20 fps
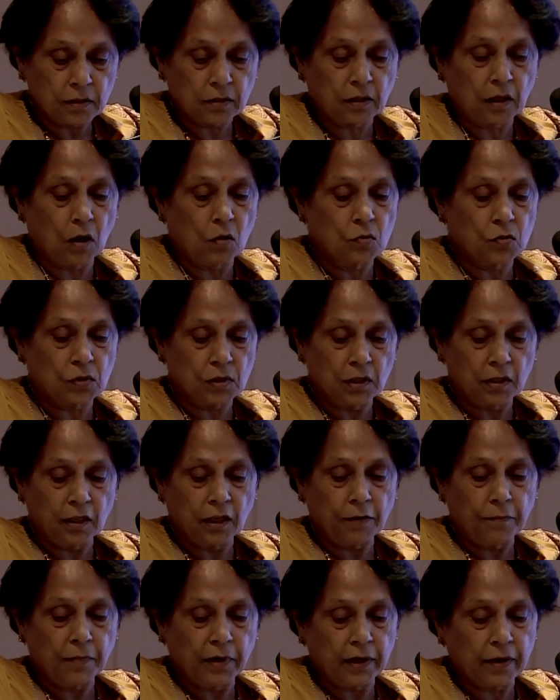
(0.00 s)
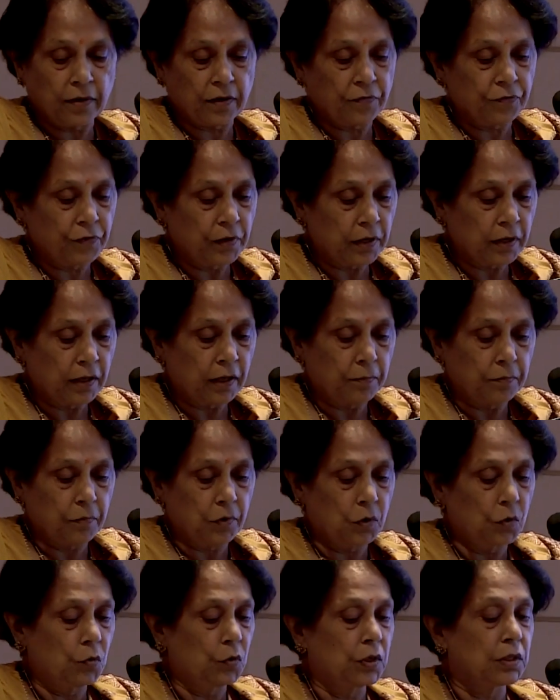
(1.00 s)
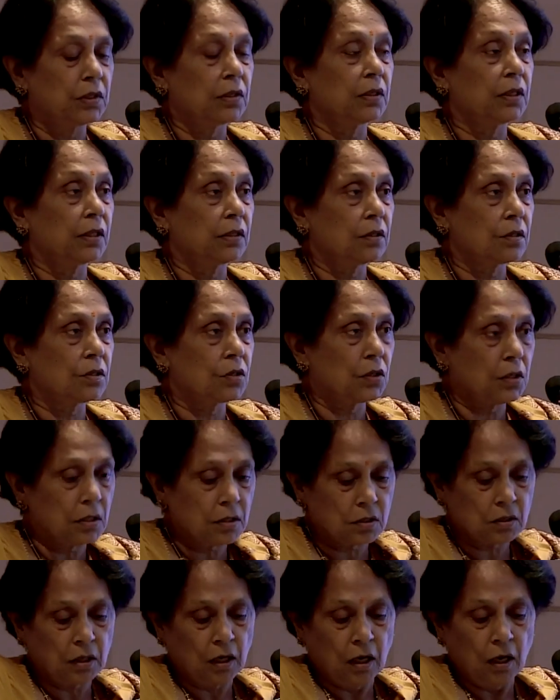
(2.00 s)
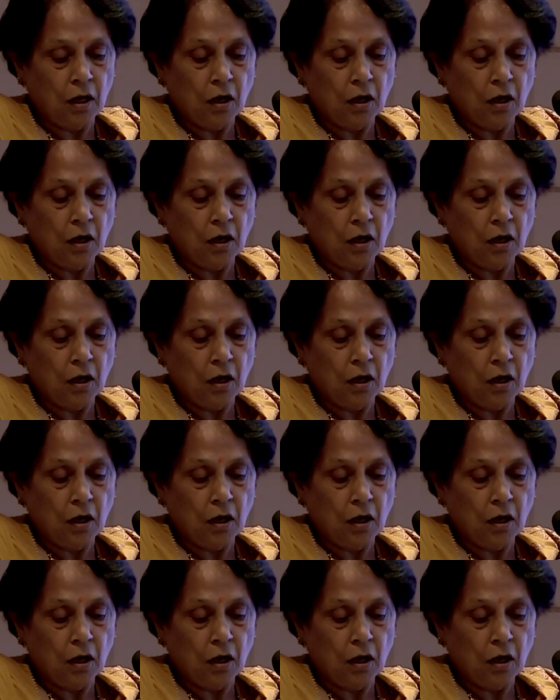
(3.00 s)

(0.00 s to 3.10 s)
counsel them, and refer them to a geneticist